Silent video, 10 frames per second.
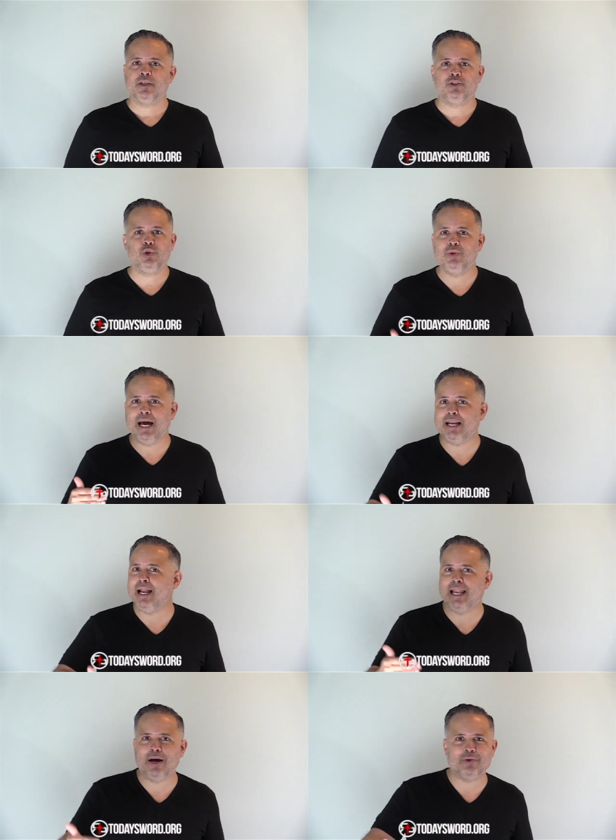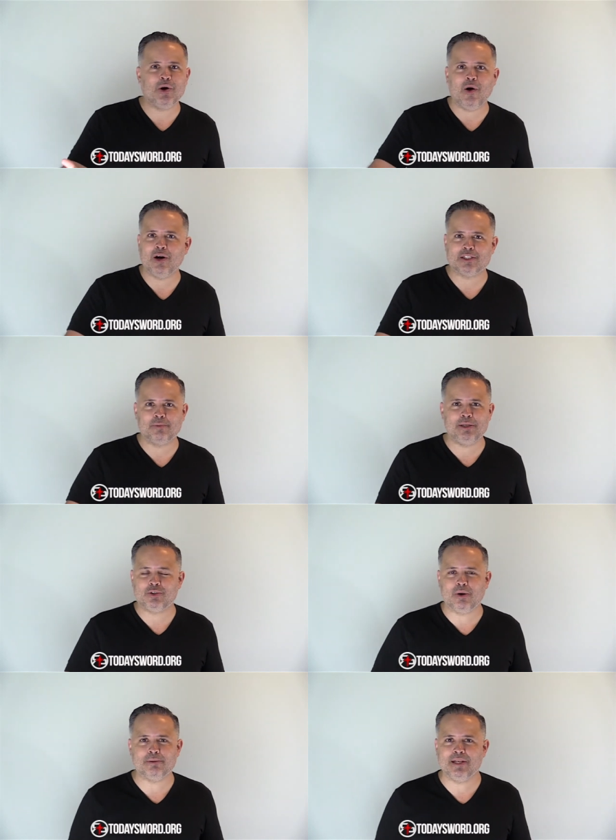Do not allow your heart to be
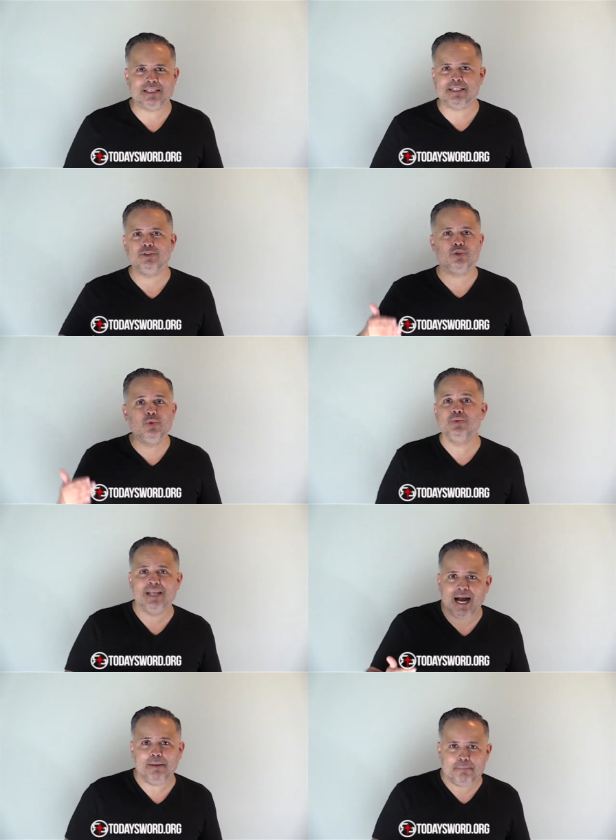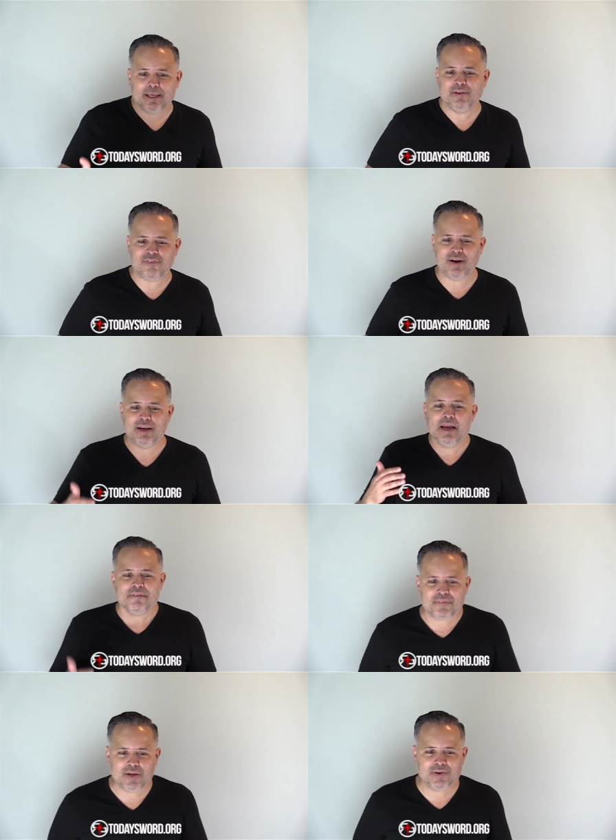troubled. Listen, do not be afraid.
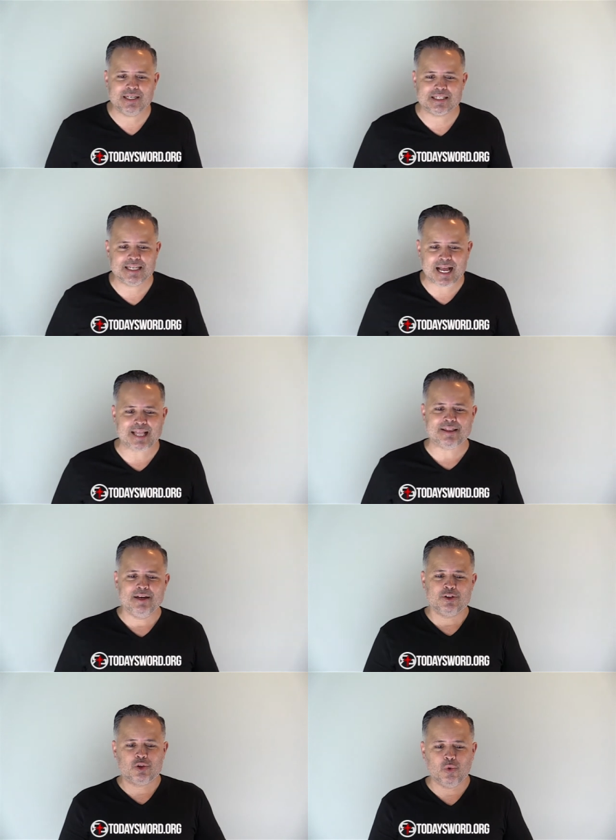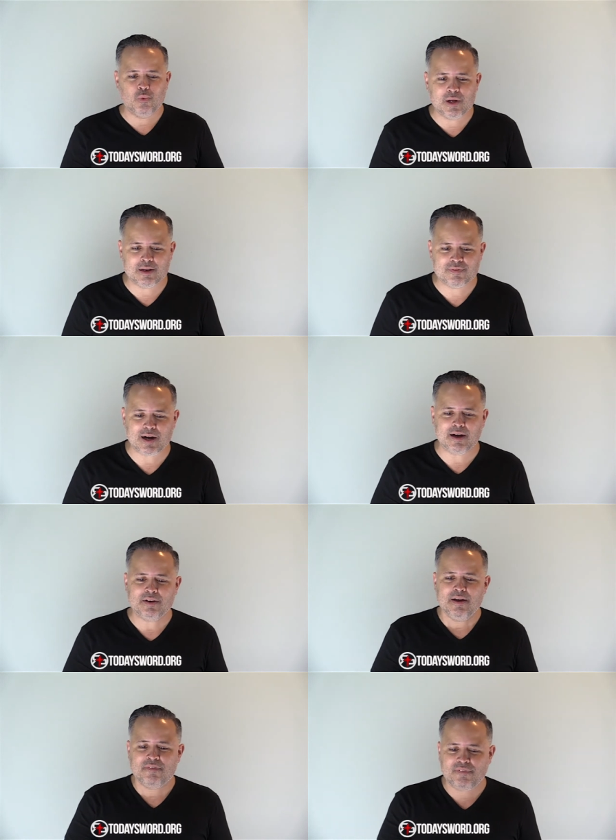Fear is not the will of God.
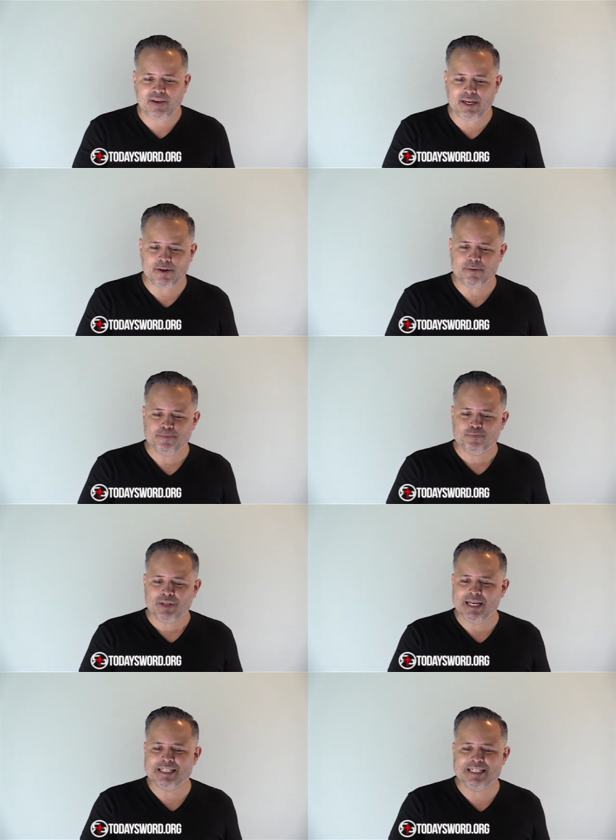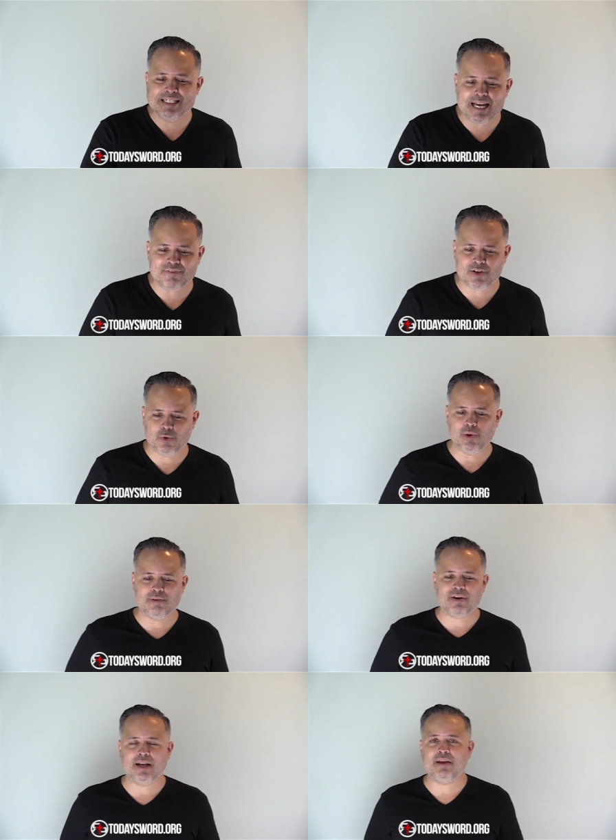Fear is never the will of
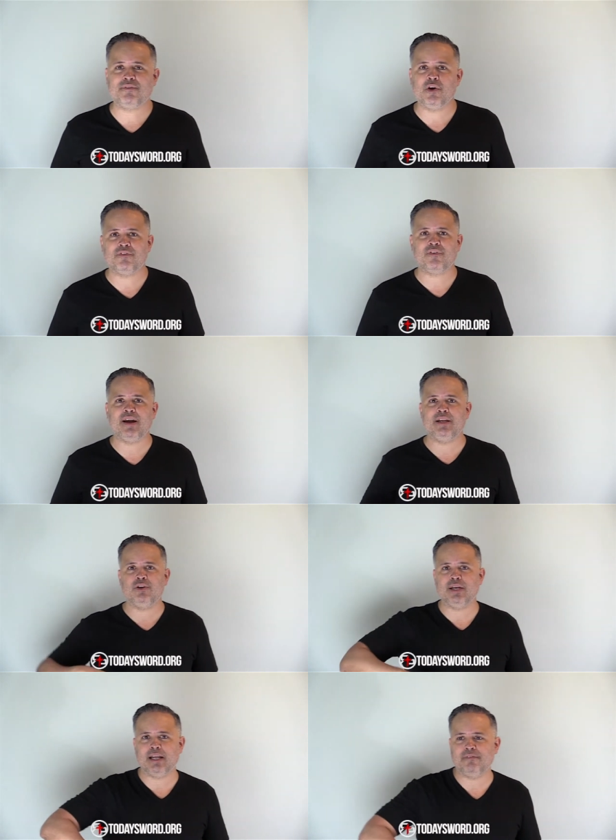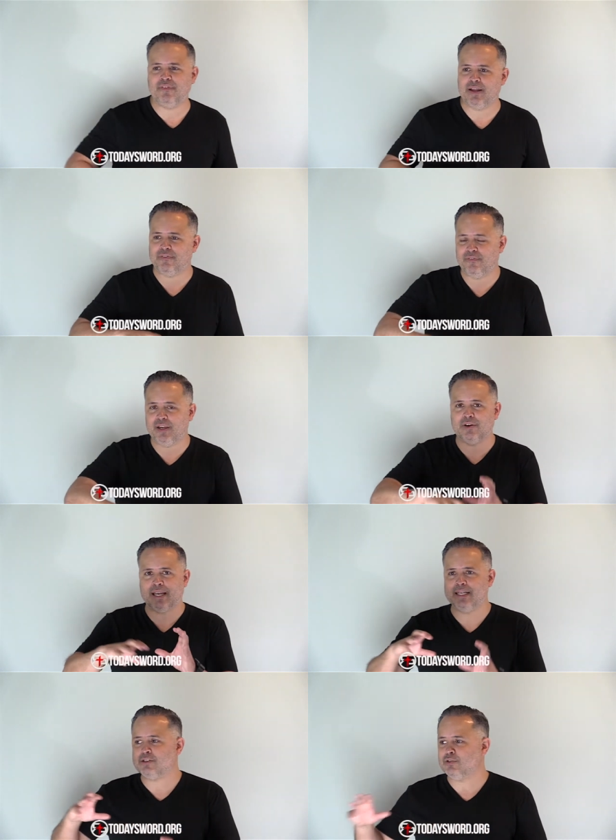God. If you're afraid, you're not in faith. Fear
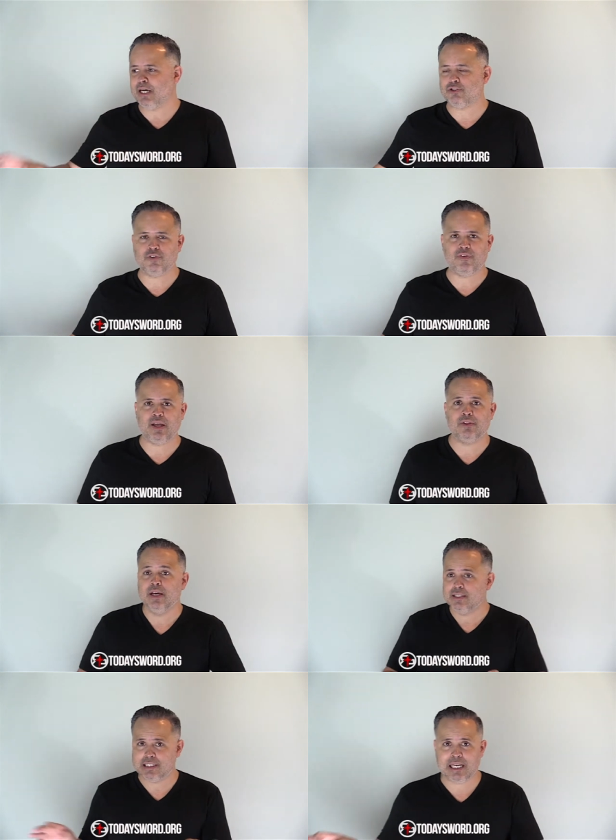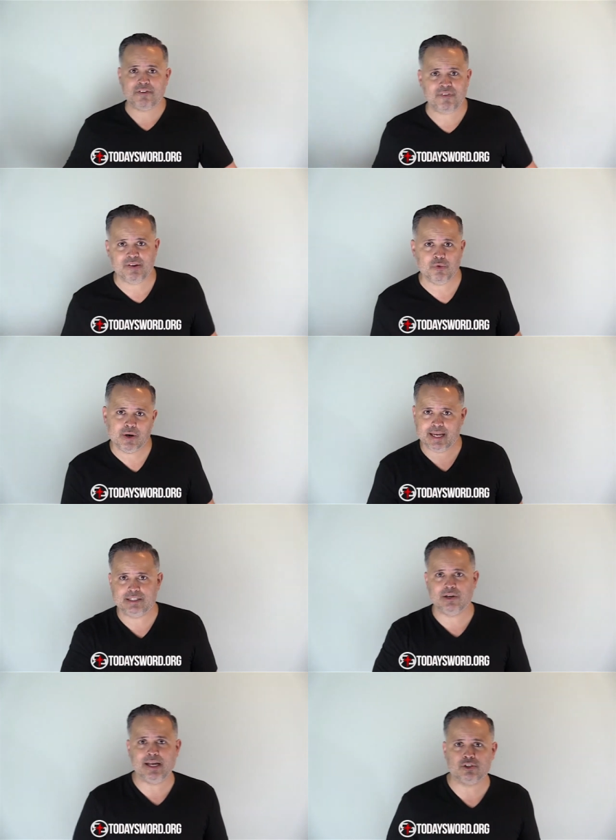cancels out your faith, just like faith will
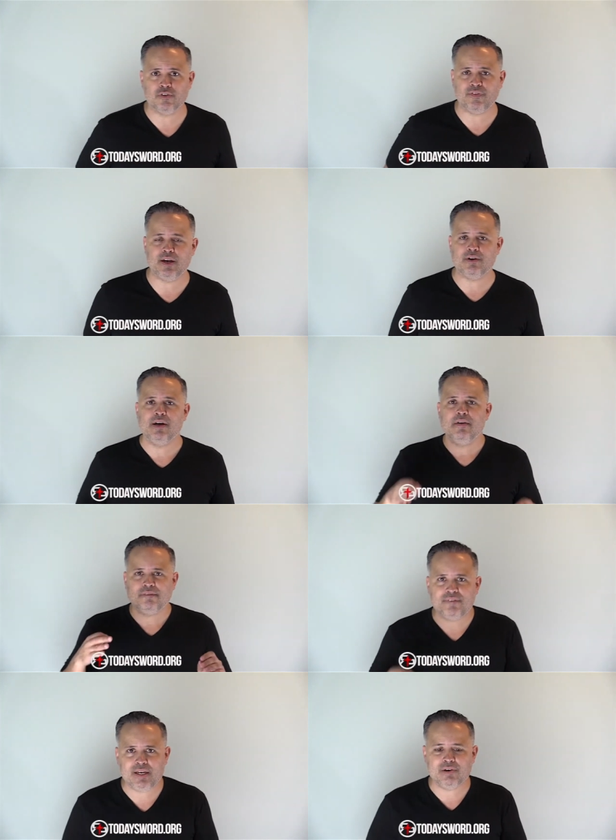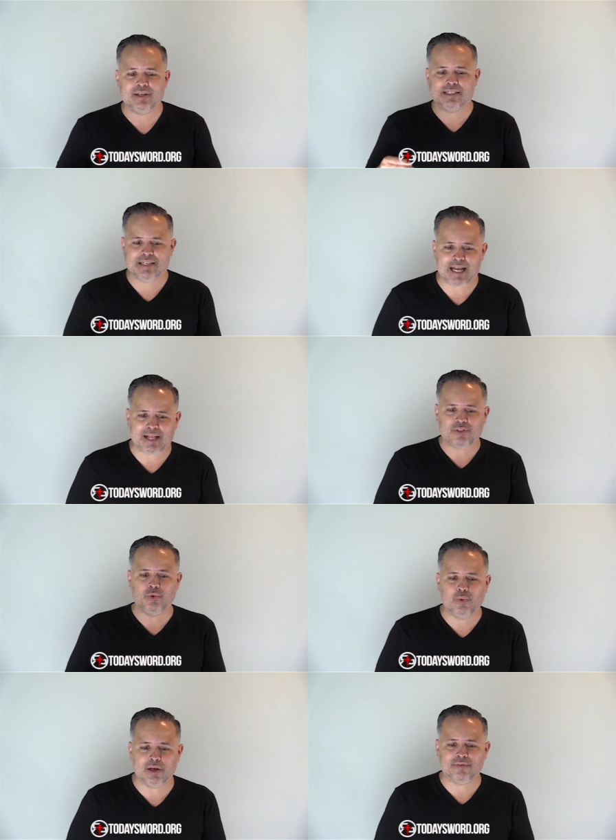cancel out your fear. Fear is not the
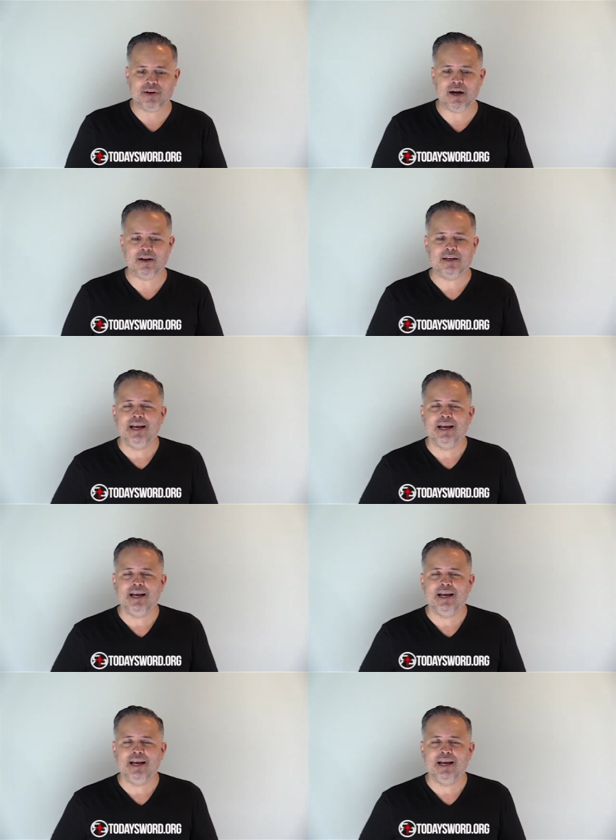will of God.